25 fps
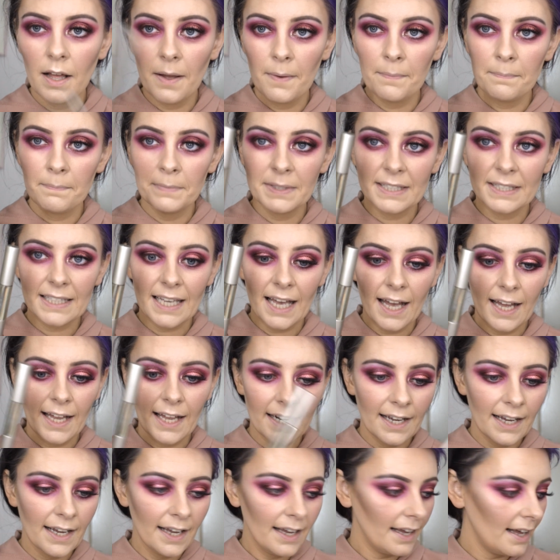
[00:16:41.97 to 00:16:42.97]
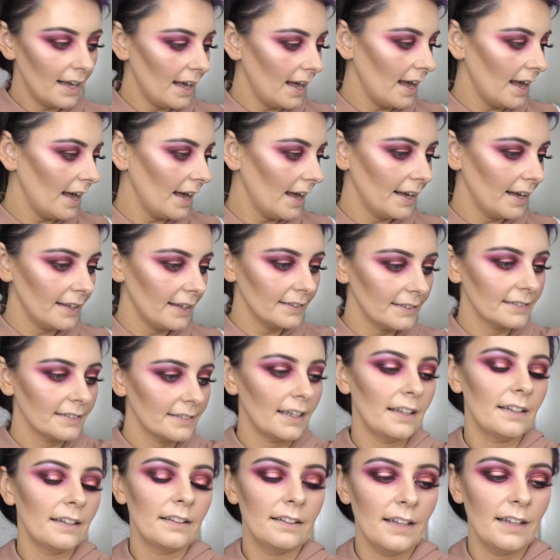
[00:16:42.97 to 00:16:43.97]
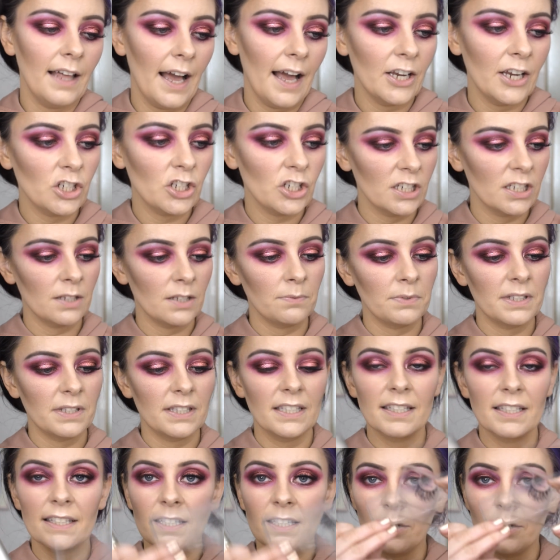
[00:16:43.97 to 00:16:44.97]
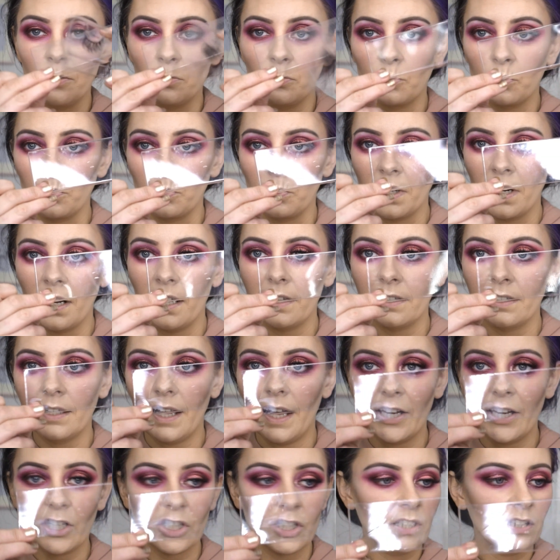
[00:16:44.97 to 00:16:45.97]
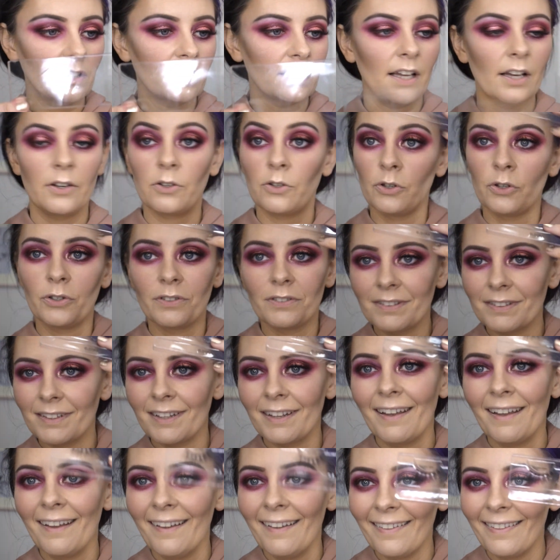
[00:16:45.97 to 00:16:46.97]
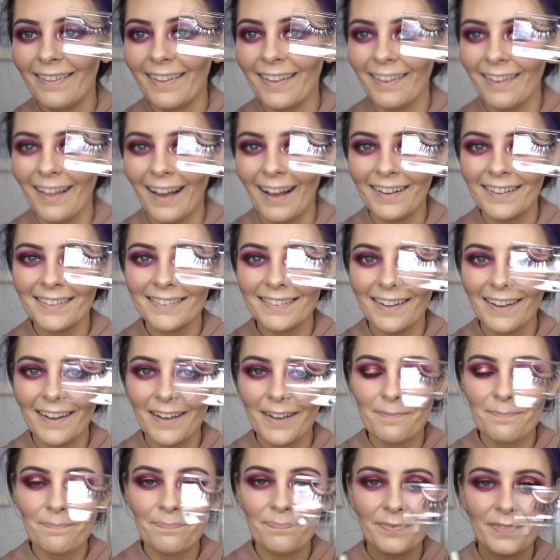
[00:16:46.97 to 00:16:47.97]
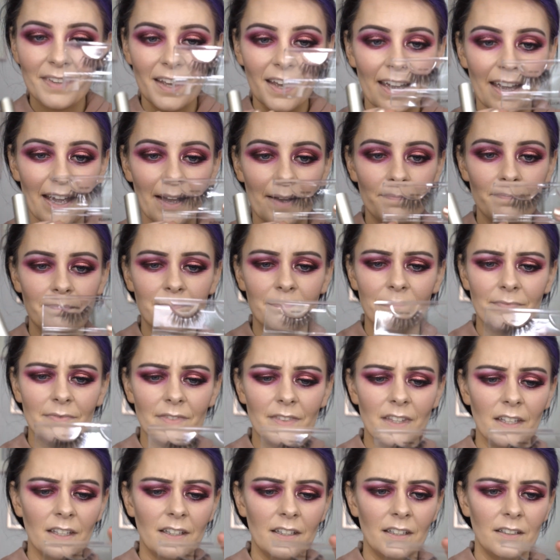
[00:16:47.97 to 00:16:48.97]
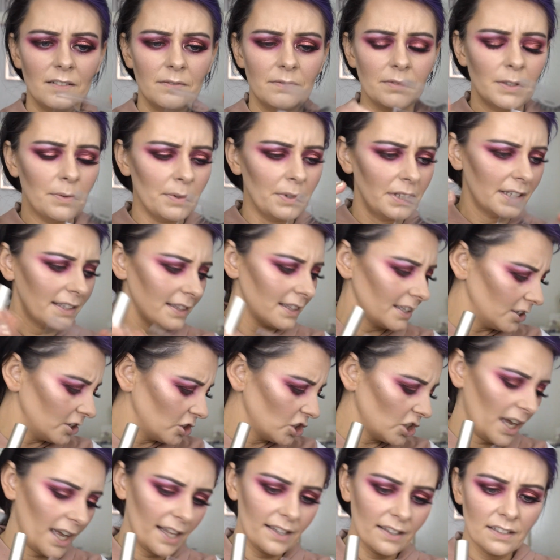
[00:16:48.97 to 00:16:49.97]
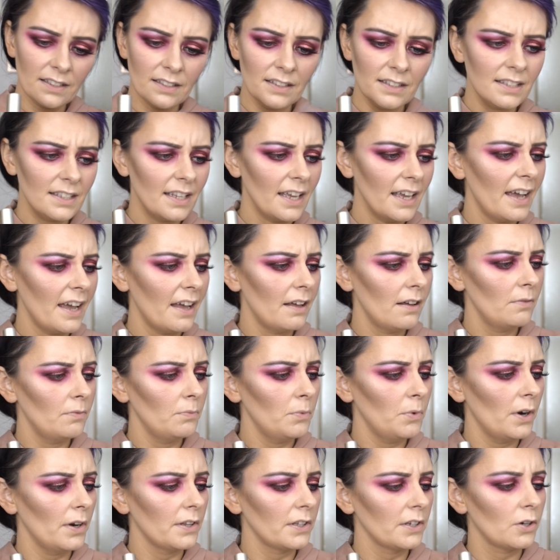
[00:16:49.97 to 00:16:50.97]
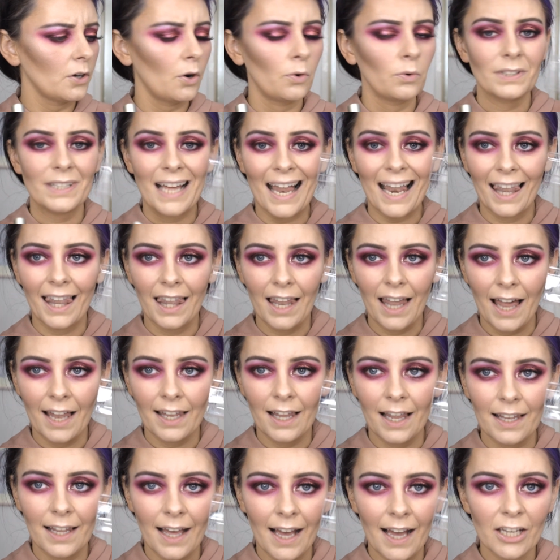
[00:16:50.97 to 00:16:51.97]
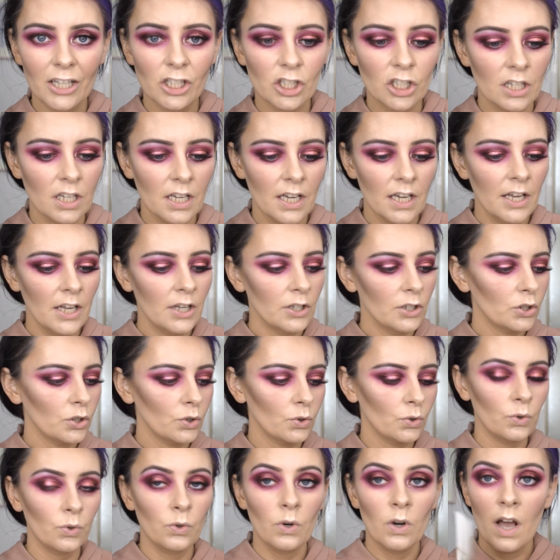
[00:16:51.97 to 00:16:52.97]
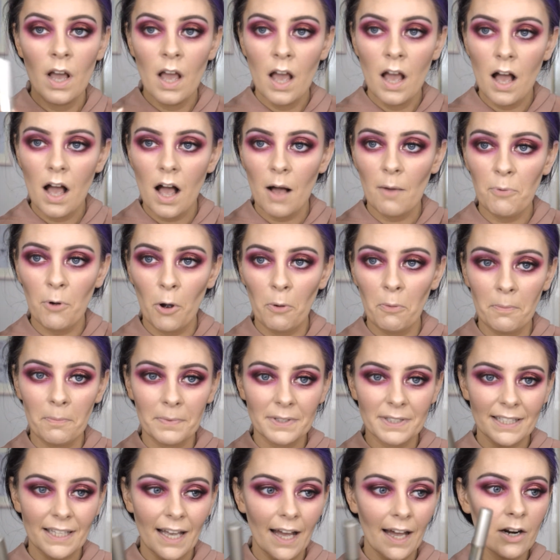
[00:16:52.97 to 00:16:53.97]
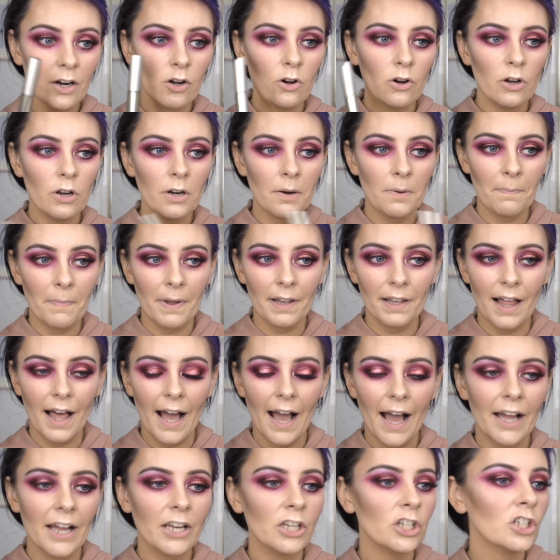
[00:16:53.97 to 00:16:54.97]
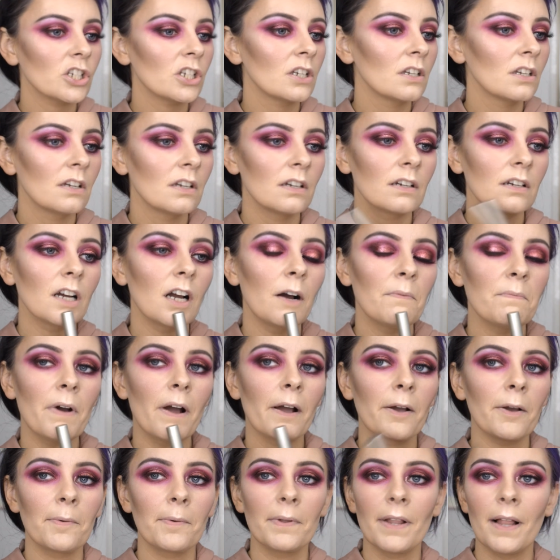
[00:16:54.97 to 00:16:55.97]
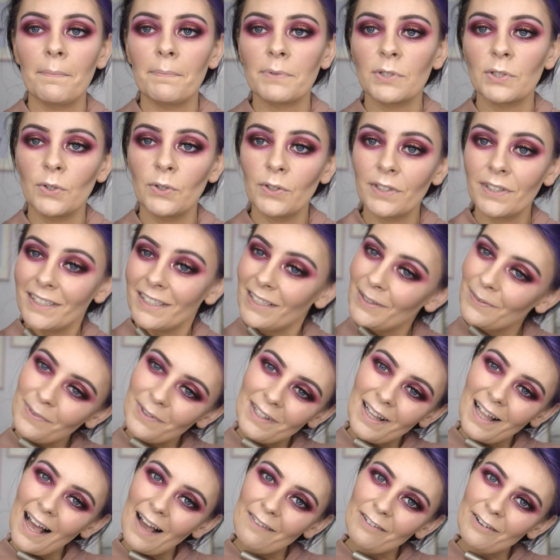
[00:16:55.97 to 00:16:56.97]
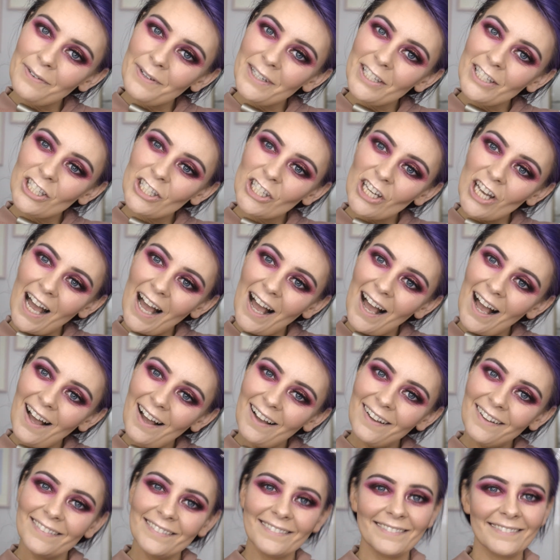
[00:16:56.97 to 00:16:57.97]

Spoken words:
Mascara and lashes, it was these Eldora lashes that I used the last time. They were like the Enchanted set. What are they called? A Lala Lash. So I pop my mascara on, my lash, come back with my lips on, and we'll have a wee chat.